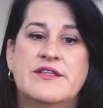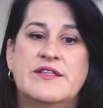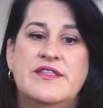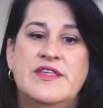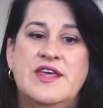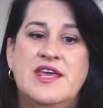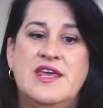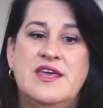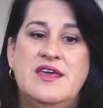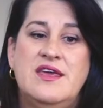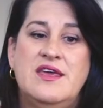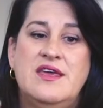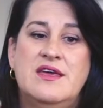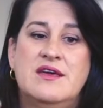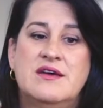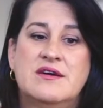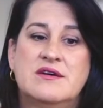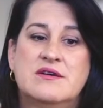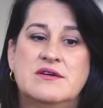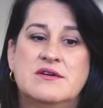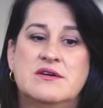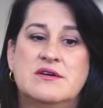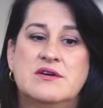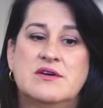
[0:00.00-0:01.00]
the
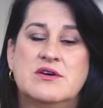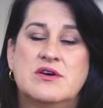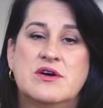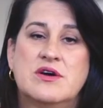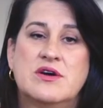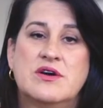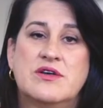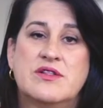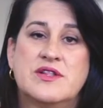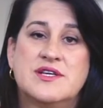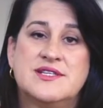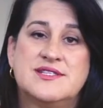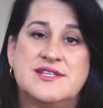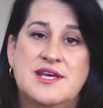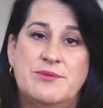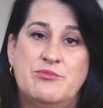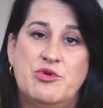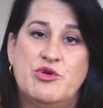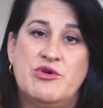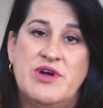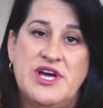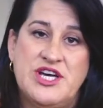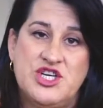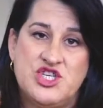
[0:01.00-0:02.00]

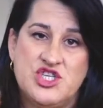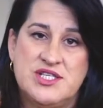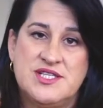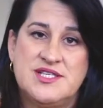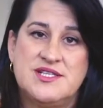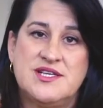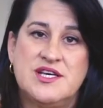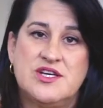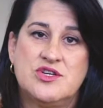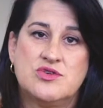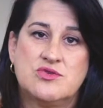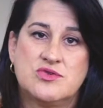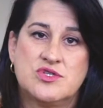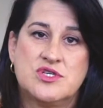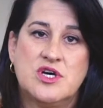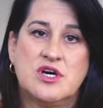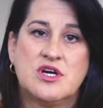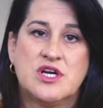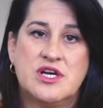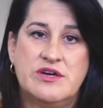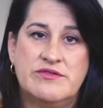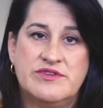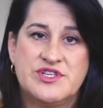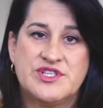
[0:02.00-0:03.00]
separations that your
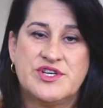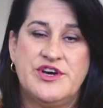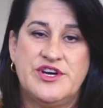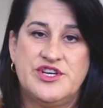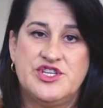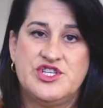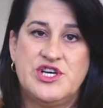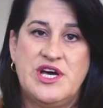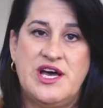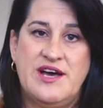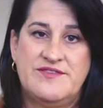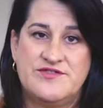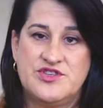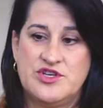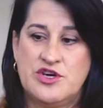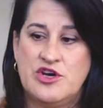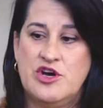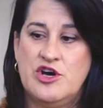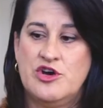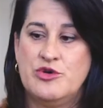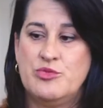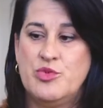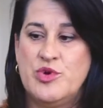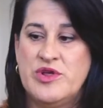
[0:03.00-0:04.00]
toddler is going to have to
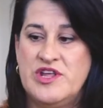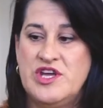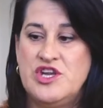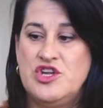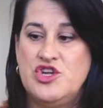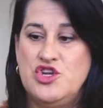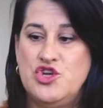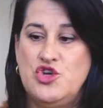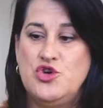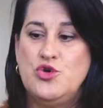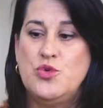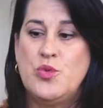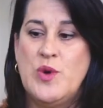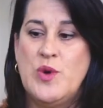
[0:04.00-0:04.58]
cope with in new